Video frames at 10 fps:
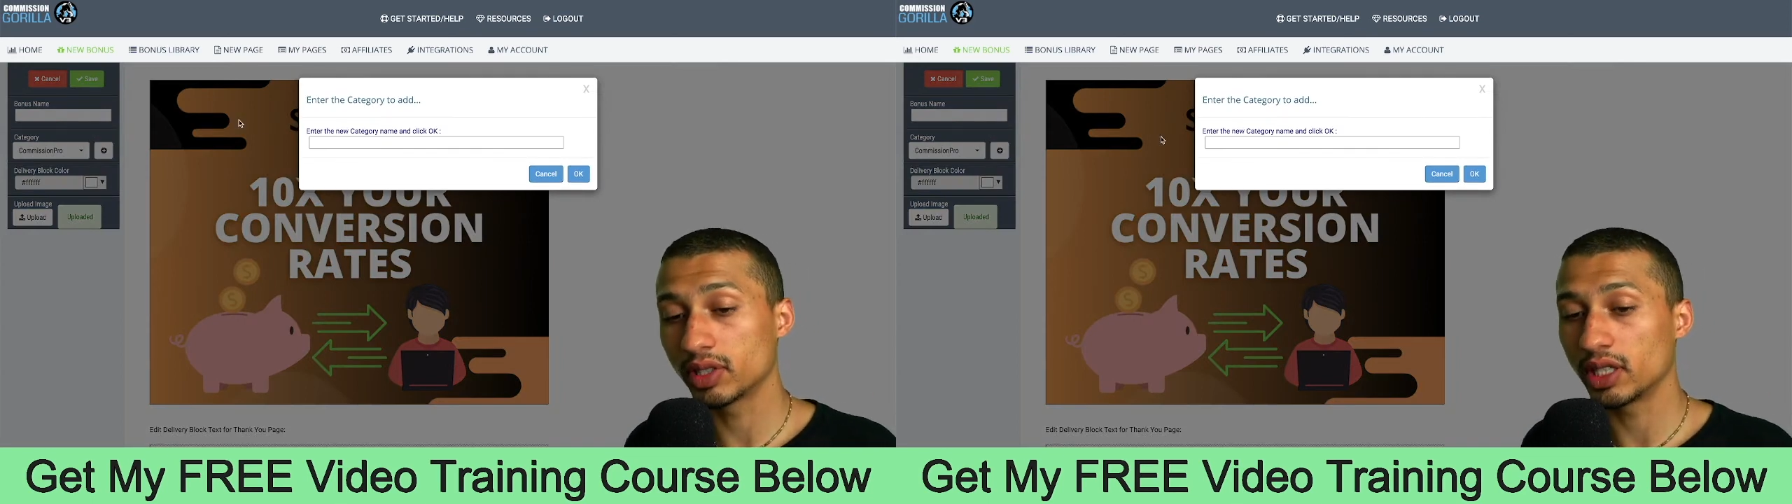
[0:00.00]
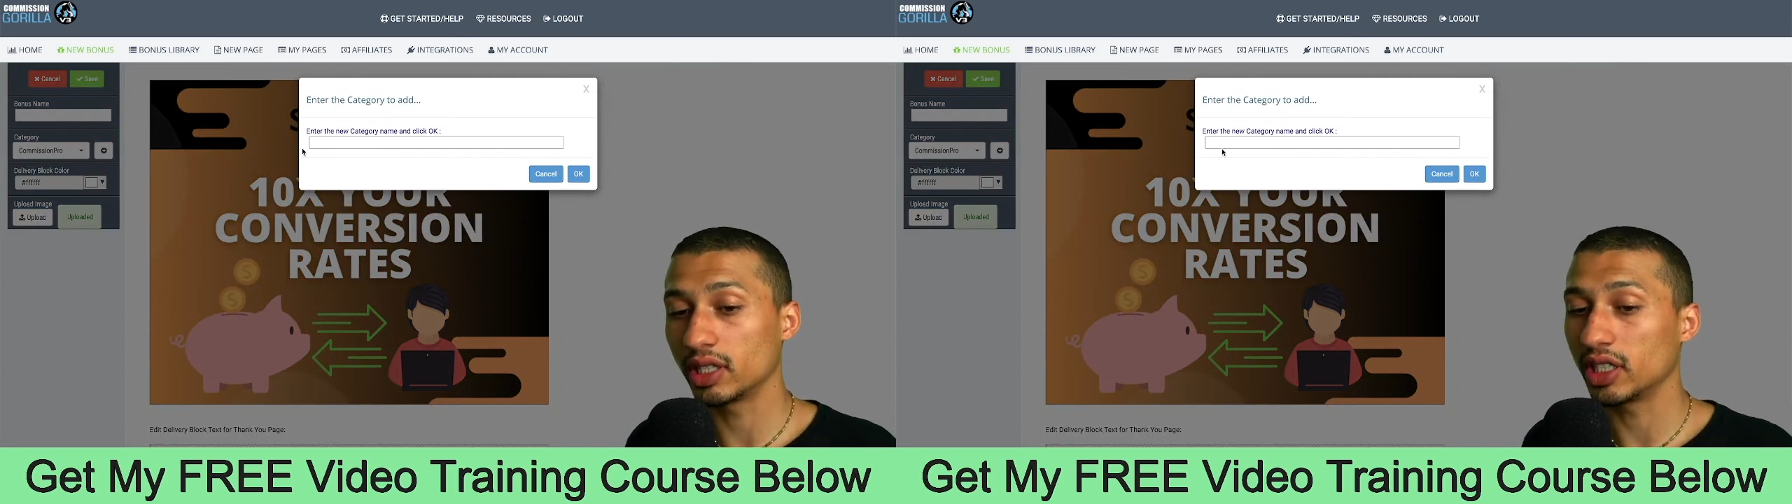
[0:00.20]

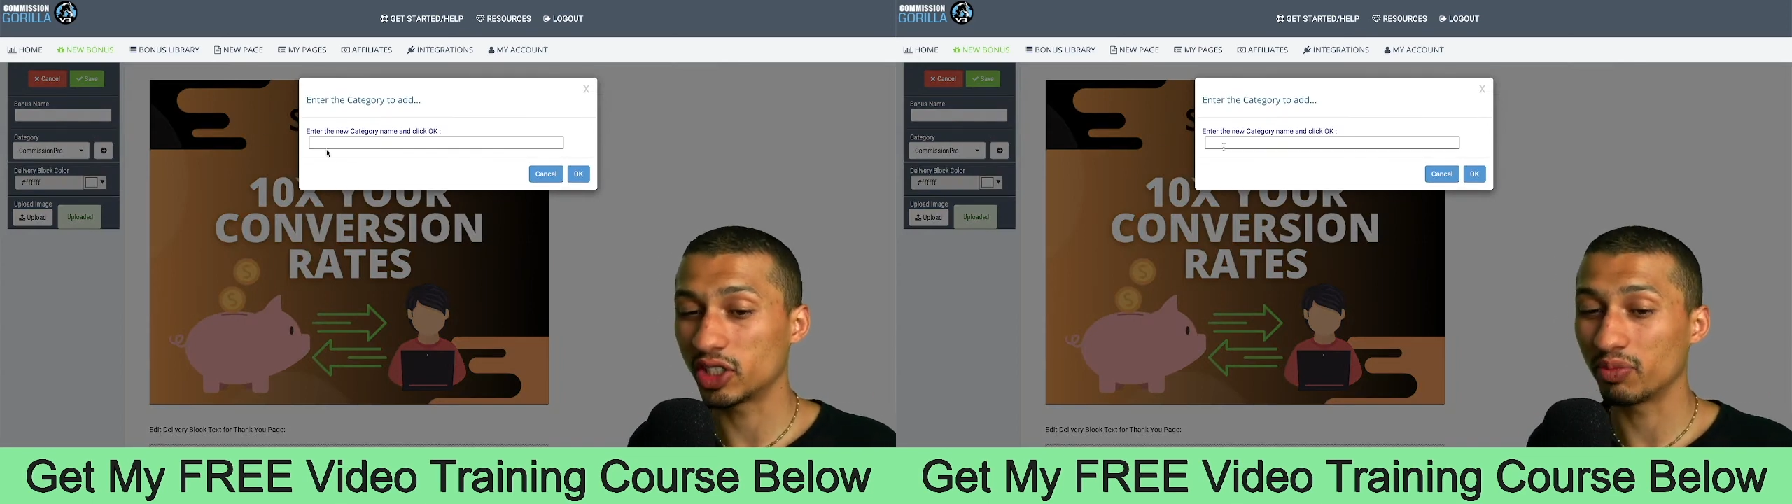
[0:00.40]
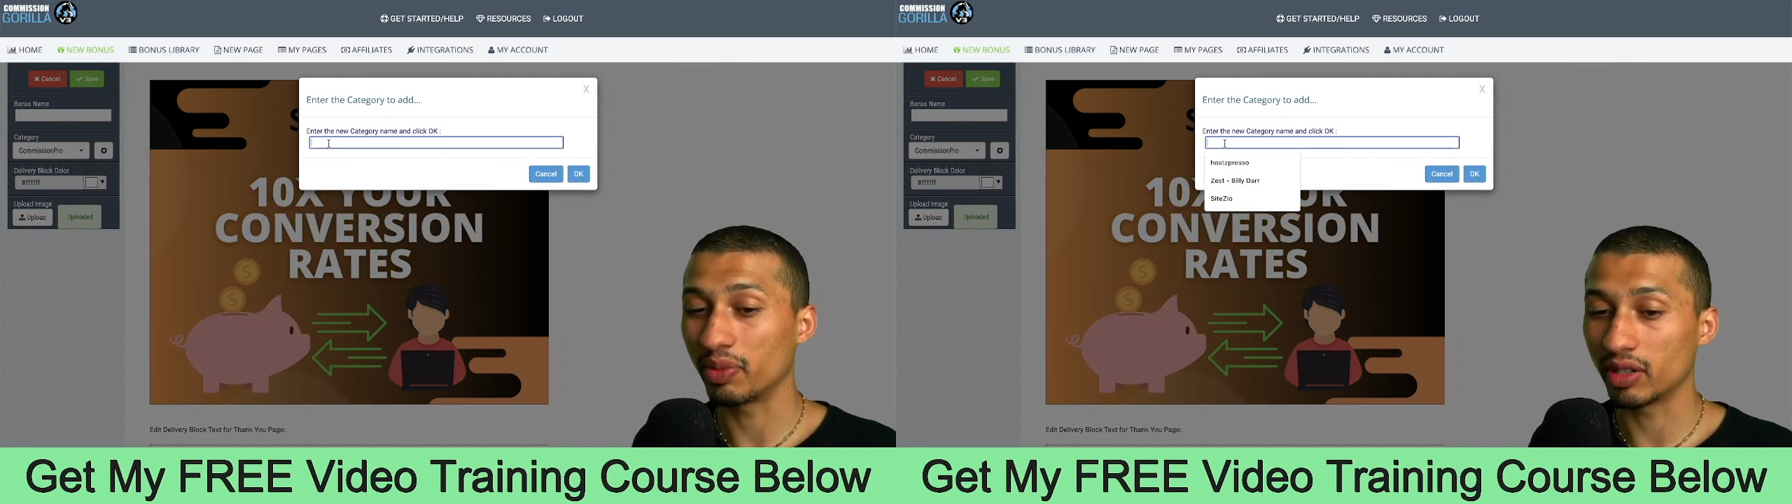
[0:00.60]
it should
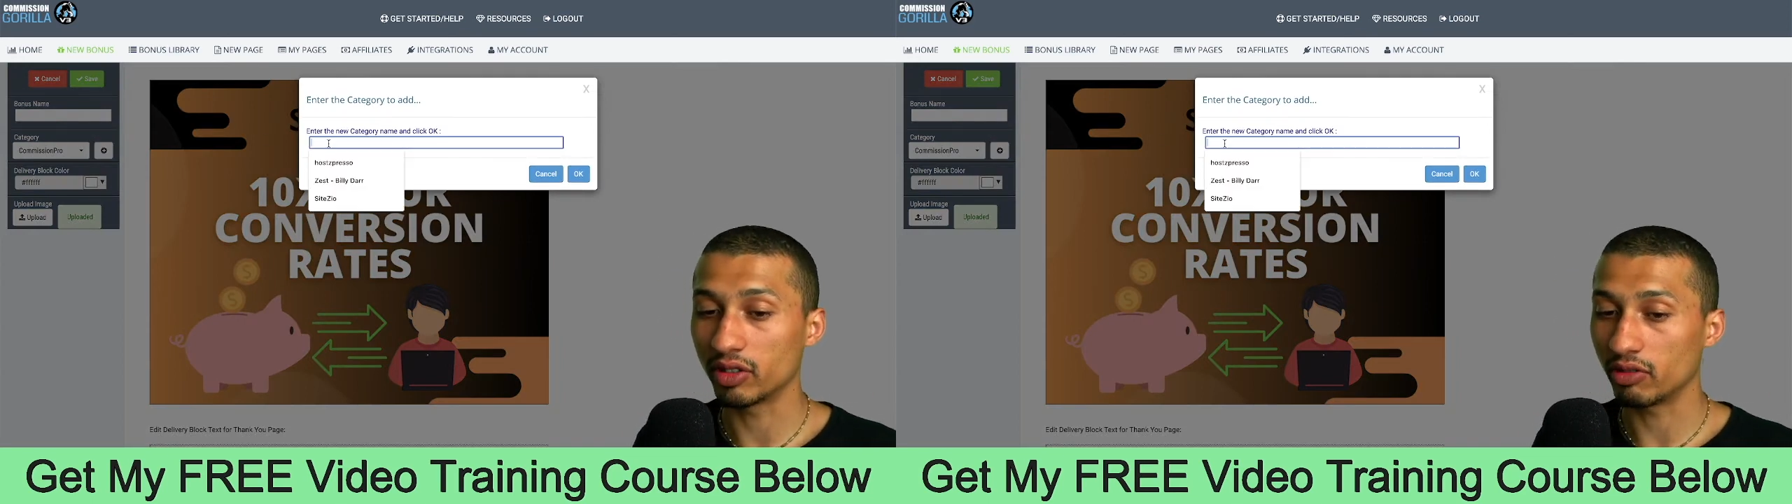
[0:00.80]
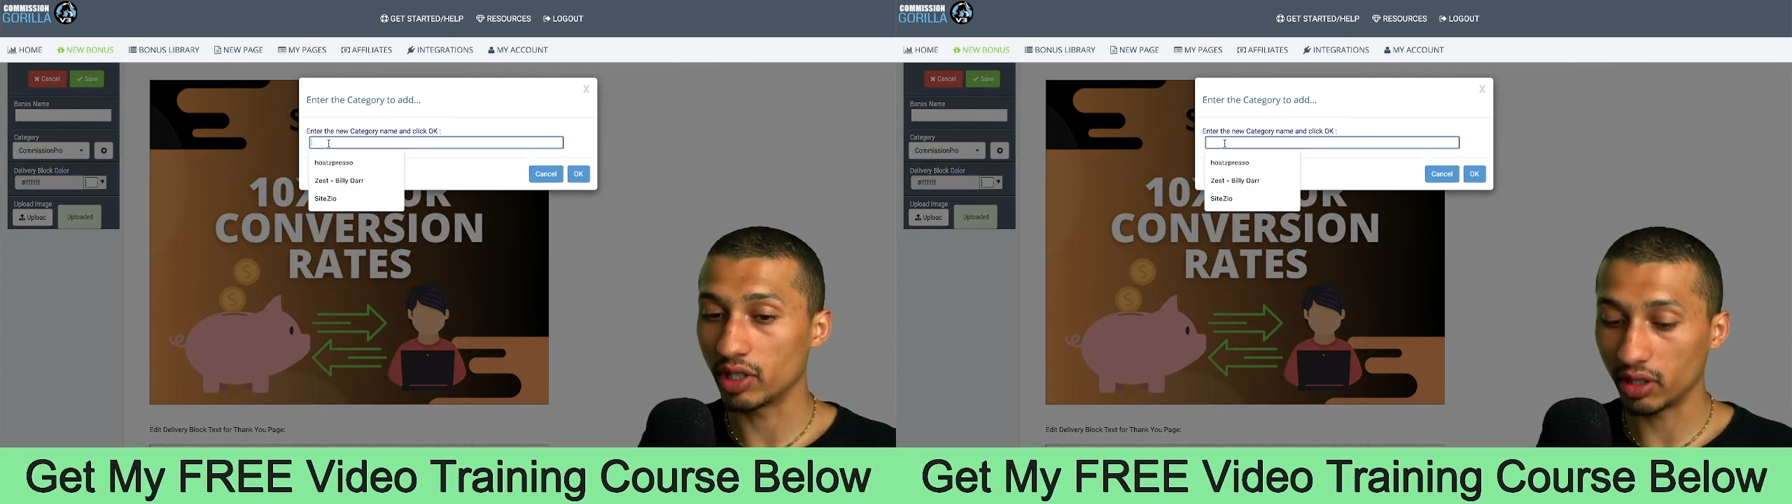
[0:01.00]
be under a
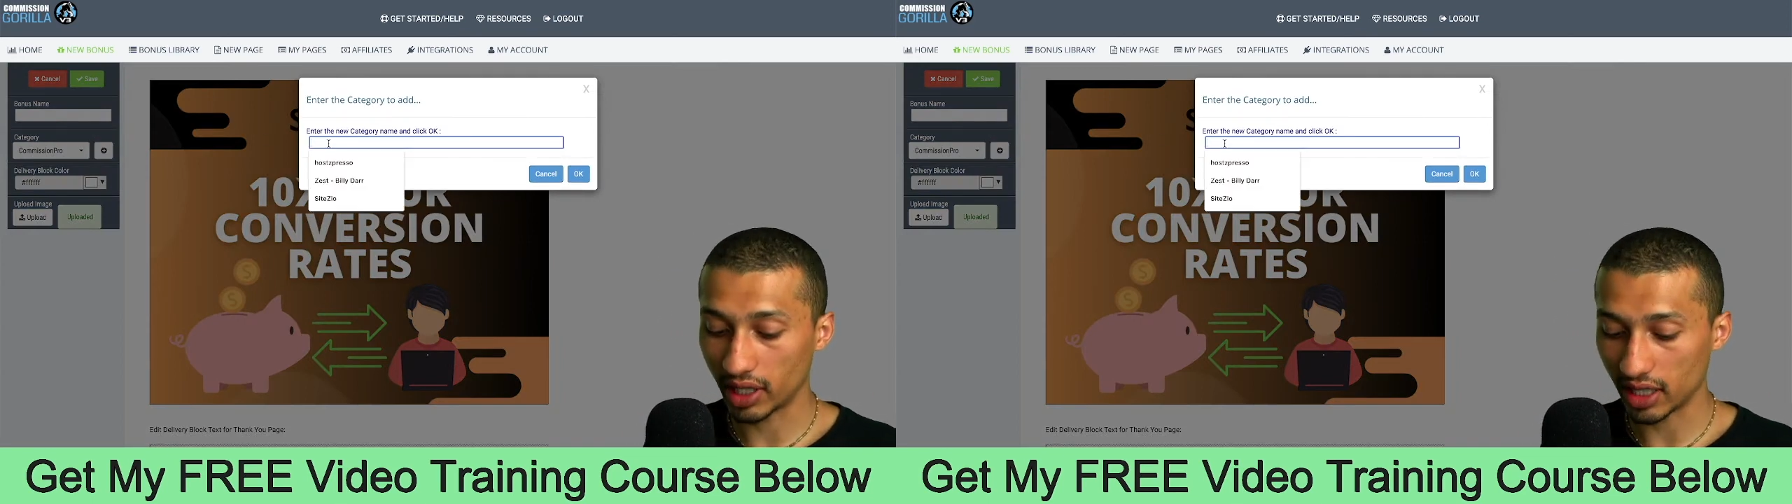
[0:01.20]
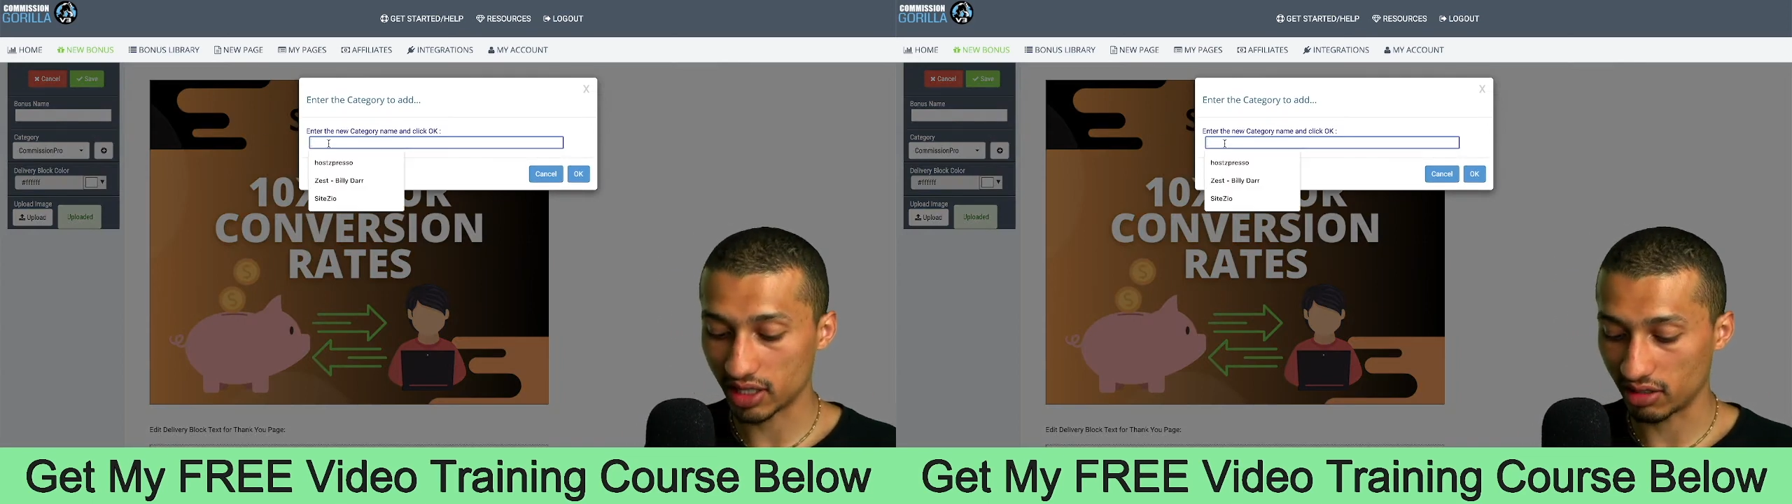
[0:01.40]
new category.